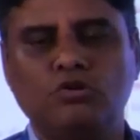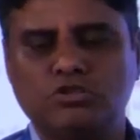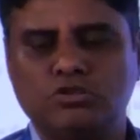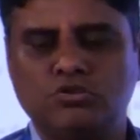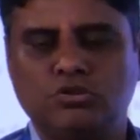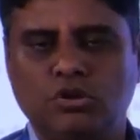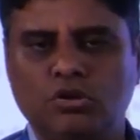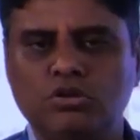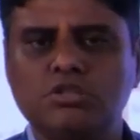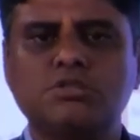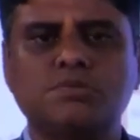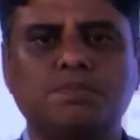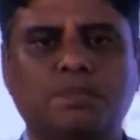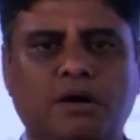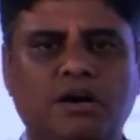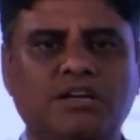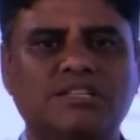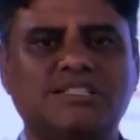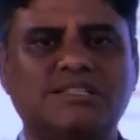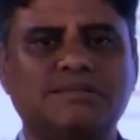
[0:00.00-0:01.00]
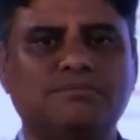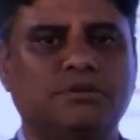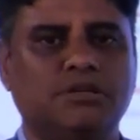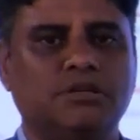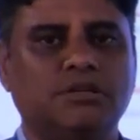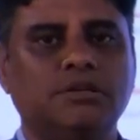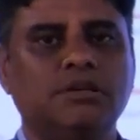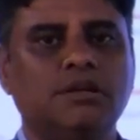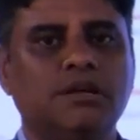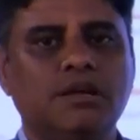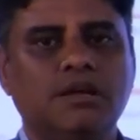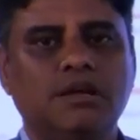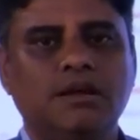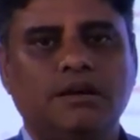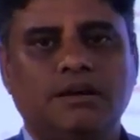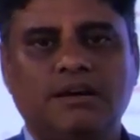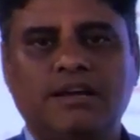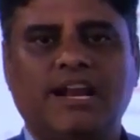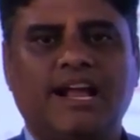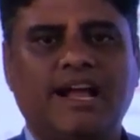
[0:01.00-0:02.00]
Those possible
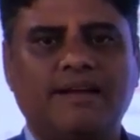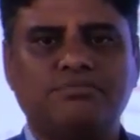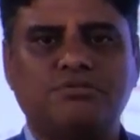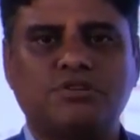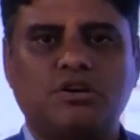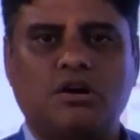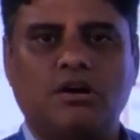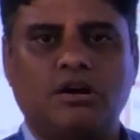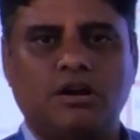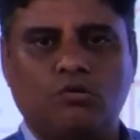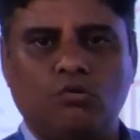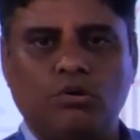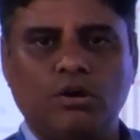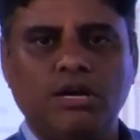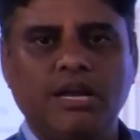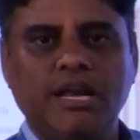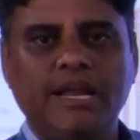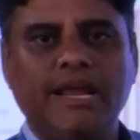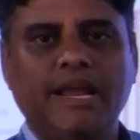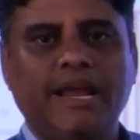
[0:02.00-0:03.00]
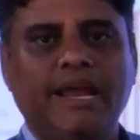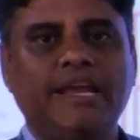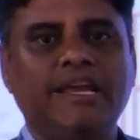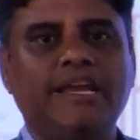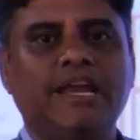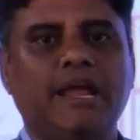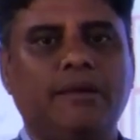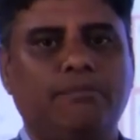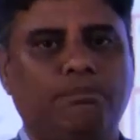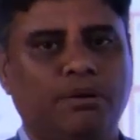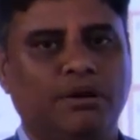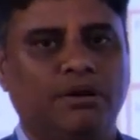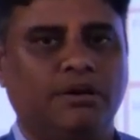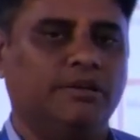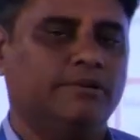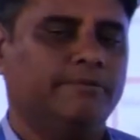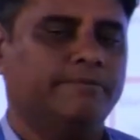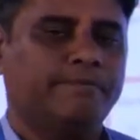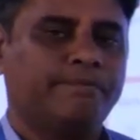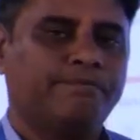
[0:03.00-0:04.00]
graphs are only
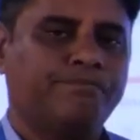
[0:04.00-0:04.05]
enabled.